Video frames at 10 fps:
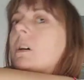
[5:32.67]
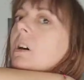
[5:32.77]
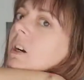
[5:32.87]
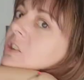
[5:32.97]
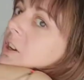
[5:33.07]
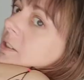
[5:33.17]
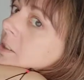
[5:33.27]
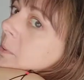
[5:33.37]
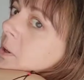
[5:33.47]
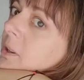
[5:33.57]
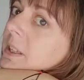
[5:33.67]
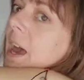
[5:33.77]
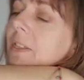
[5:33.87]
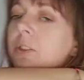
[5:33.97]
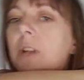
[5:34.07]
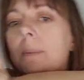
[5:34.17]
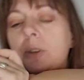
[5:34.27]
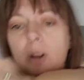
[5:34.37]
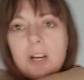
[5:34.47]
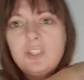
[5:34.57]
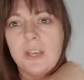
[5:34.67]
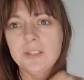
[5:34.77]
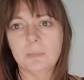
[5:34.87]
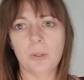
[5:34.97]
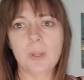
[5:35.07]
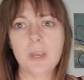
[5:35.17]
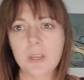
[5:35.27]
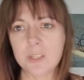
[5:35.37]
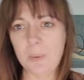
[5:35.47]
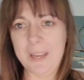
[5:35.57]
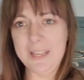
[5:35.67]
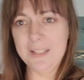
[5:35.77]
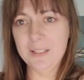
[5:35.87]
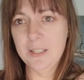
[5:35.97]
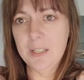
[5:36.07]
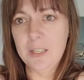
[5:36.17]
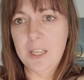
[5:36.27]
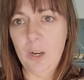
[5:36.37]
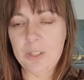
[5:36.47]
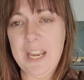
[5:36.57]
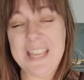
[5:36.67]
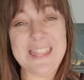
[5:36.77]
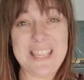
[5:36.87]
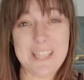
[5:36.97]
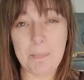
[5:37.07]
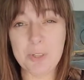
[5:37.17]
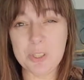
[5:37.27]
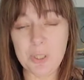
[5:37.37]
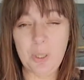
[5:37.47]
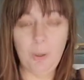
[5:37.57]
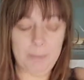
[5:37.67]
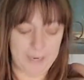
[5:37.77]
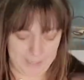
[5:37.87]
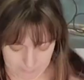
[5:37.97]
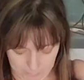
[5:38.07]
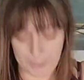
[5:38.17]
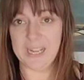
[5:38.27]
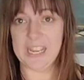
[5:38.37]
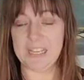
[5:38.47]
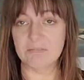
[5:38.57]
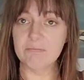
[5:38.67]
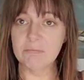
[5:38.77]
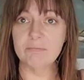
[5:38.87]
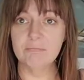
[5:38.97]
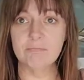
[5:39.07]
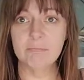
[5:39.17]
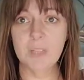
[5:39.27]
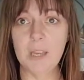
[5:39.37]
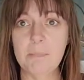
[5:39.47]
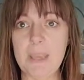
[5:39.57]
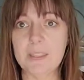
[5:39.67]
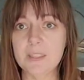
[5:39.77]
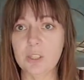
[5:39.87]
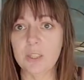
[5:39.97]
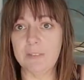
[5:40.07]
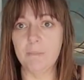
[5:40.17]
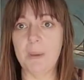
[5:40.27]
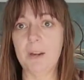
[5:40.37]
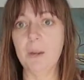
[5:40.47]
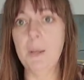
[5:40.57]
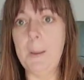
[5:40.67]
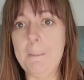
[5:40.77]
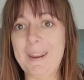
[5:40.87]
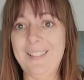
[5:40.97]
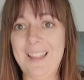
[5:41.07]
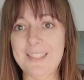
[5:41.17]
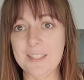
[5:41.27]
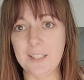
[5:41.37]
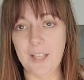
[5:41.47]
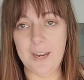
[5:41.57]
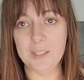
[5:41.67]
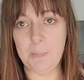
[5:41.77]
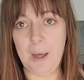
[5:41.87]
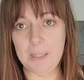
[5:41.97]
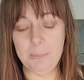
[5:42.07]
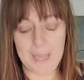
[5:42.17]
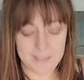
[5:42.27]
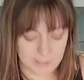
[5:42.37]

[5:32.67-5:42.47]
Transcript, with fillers: are adjustable. Yeah, the straps are adjustable. So I can, you know, tighten these up just a little bit and bring it in, make this look even better. But I like this a lot. It's a poly blend,